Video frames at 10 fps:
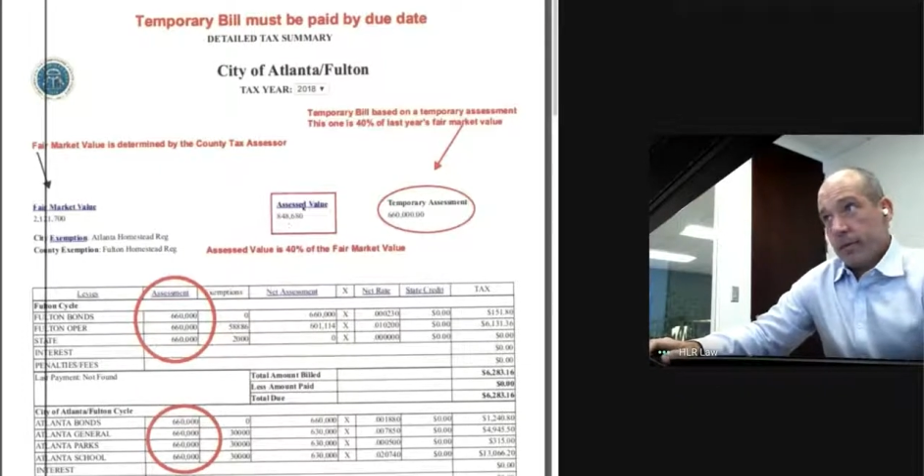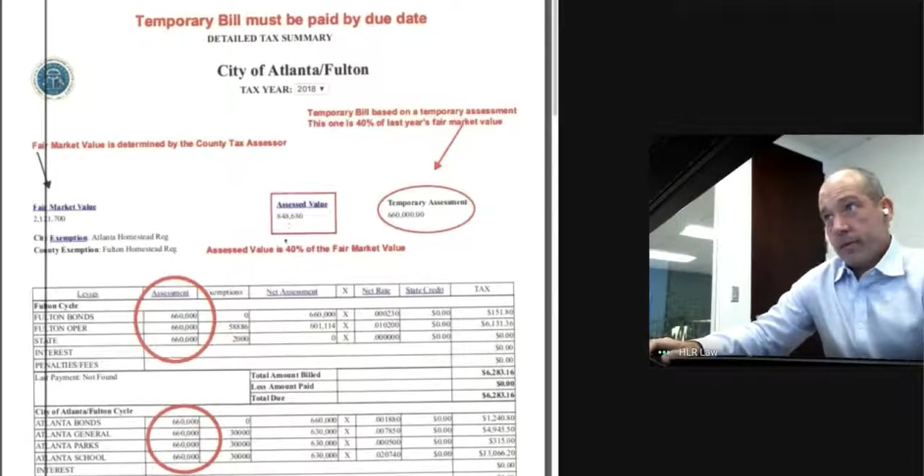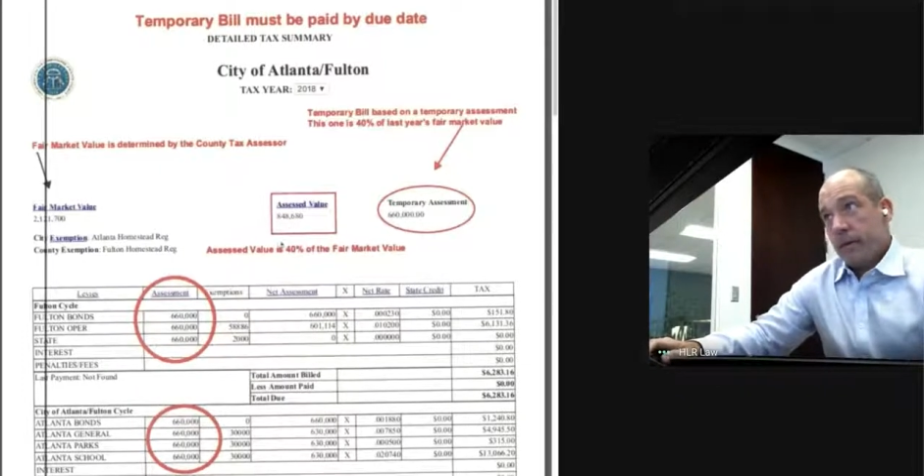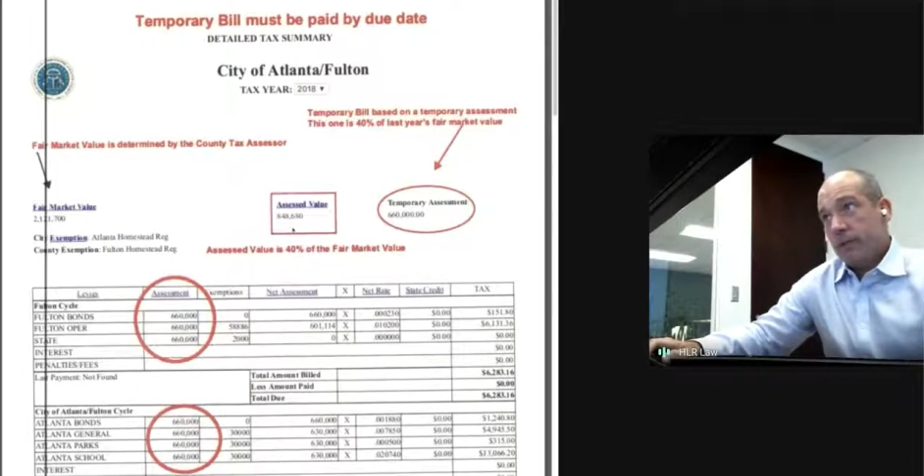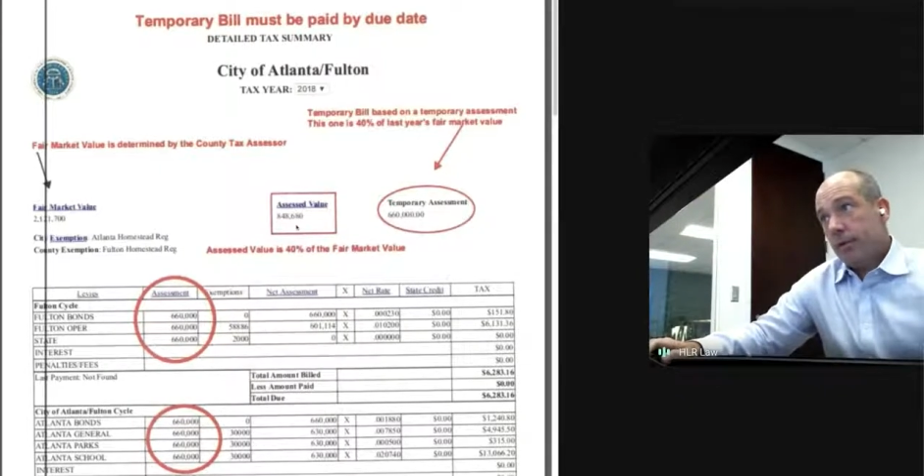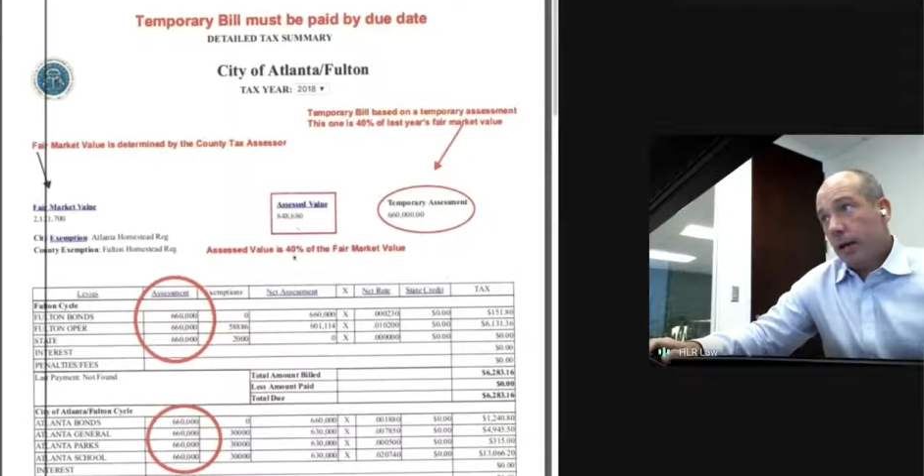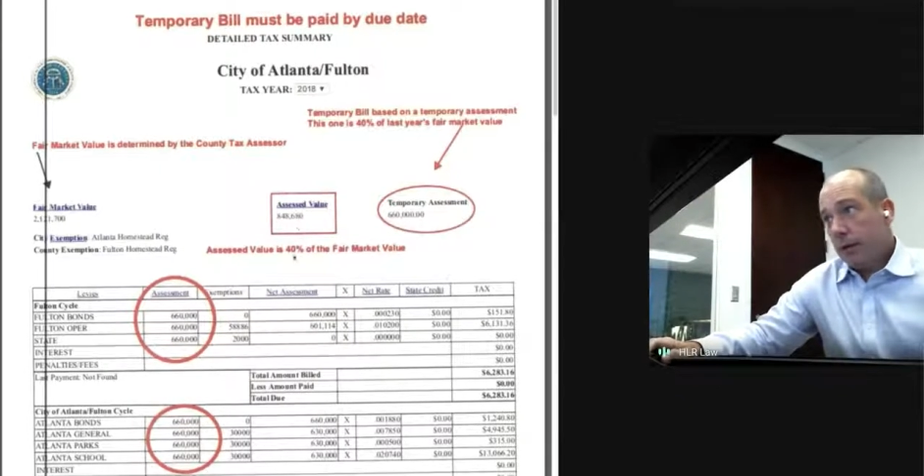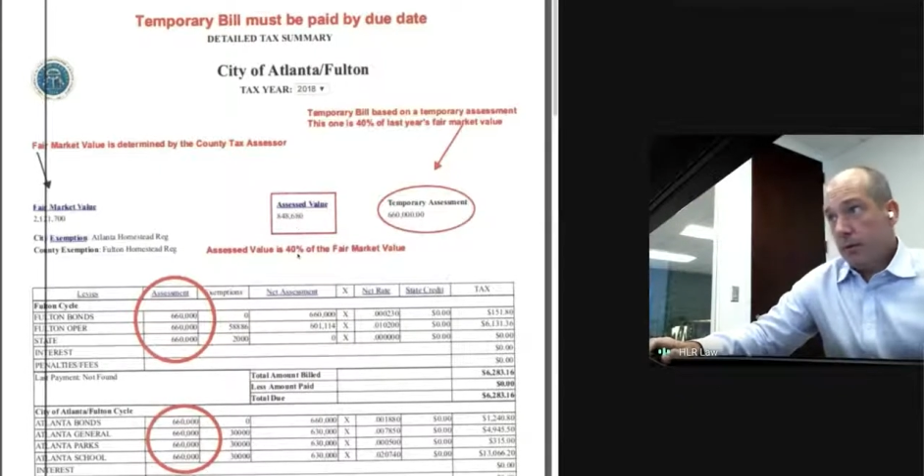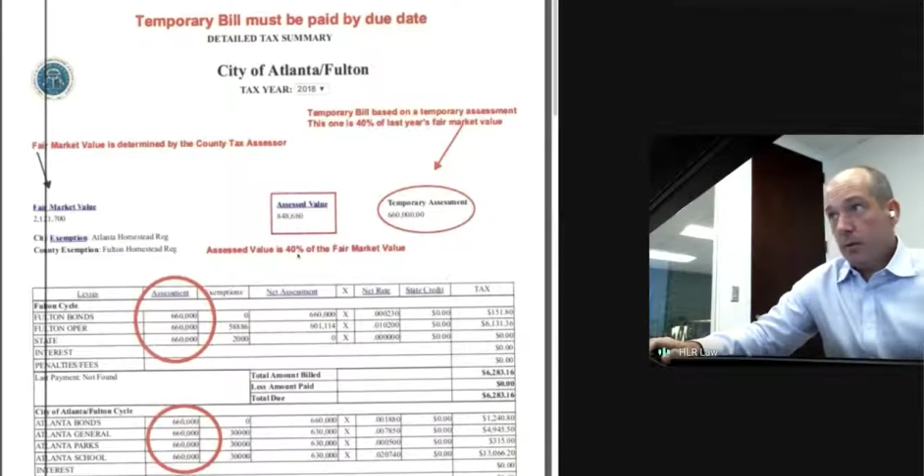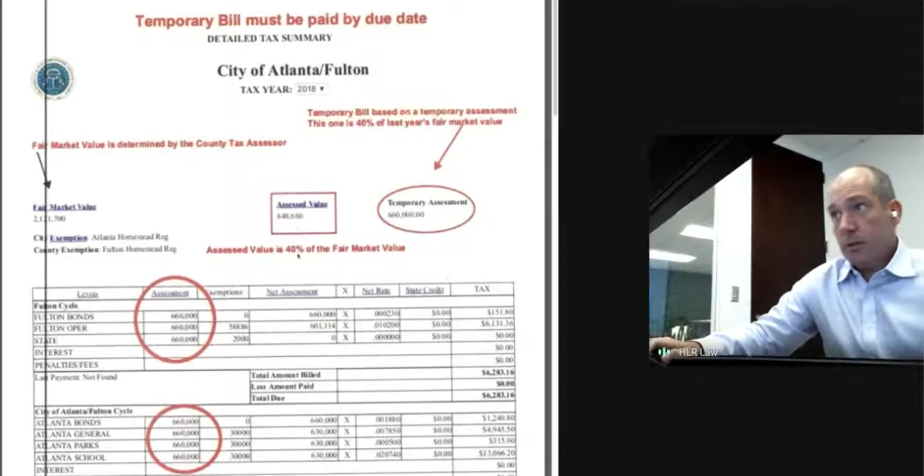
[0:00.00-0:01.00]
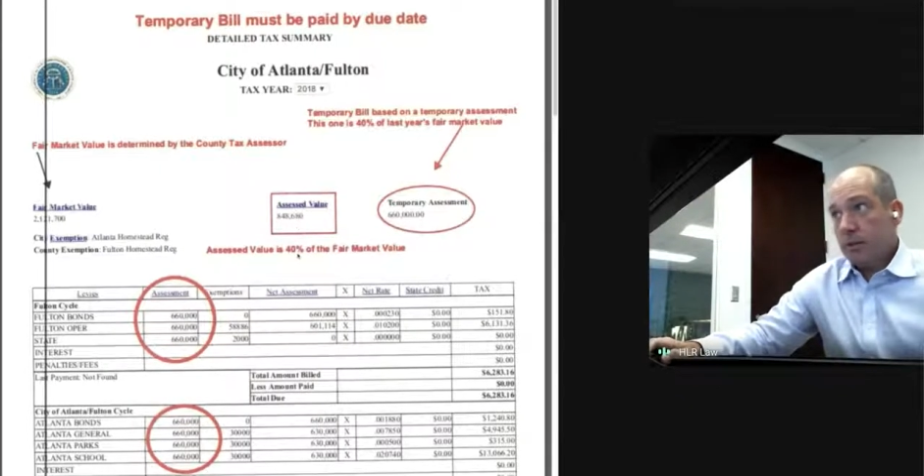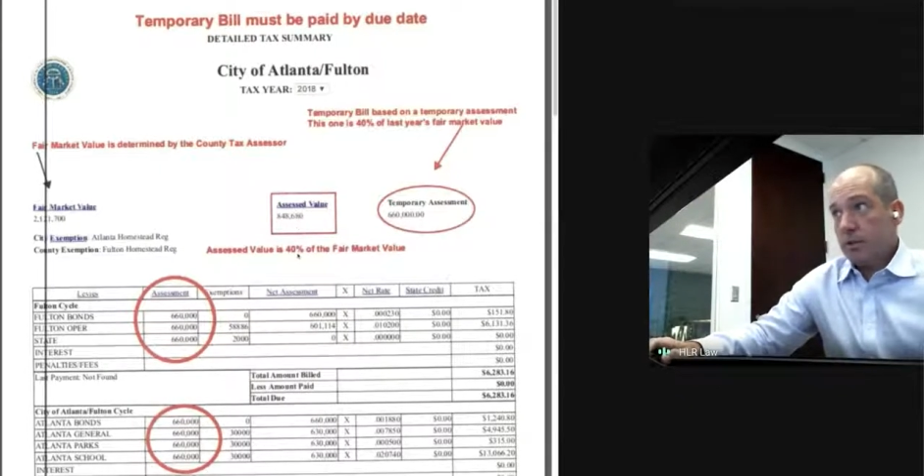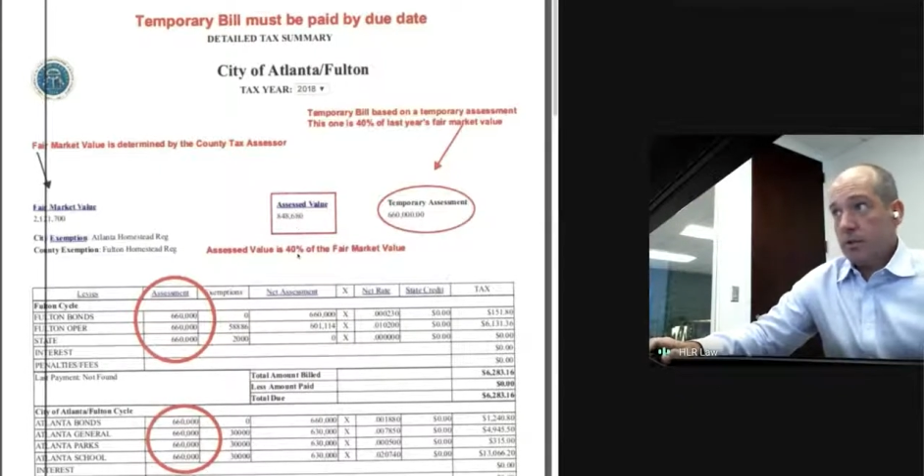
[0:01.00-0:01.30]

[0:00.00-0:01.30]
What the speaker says: The assessed value is